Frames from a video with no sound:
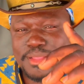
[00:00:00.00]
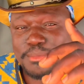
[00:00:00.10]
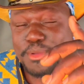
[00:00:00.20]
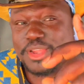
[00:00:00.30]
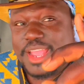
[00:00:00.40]

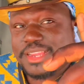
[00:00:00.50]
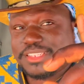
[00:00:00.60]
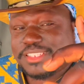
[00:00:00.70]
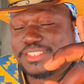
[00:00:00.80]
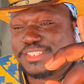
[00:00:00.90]
But
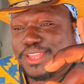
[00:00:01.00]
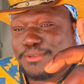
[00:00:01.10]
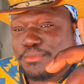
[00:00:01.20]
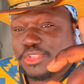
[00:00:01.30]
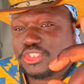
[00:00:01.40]
ladies and
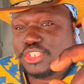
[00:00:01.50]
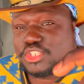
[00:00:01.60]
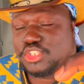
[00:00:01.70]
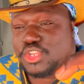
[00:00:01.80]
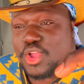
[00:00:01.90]
gentlemen,
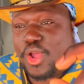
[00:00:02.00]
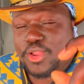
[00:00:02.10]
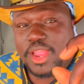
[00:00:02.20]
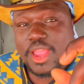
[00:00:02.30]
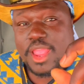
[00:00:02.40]

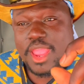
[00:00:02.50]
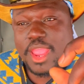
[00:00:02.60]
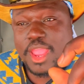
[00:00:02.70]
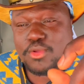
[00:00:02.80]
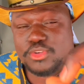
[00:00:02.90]
Señor
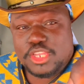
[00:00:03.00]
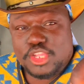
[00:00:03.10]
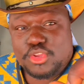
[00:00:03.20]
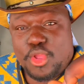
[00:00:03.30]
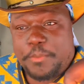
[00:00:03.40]
El
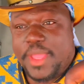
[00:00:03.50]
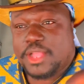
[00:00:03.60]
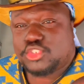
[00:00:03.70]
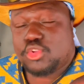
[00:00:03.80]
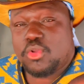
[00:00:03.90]
Negro
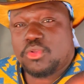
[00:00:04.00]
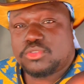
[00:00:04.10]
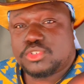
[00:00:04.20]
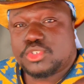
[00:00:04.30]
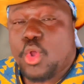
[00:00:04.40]
Pancho
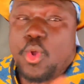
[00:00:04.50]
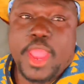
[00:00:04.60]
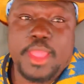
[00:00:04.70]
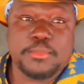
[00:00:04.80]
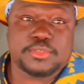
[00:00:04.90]
told
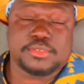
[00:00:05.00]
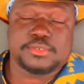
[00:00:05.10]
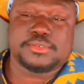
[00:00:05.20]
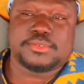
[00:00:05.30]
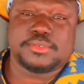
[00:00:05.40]
Hamilton,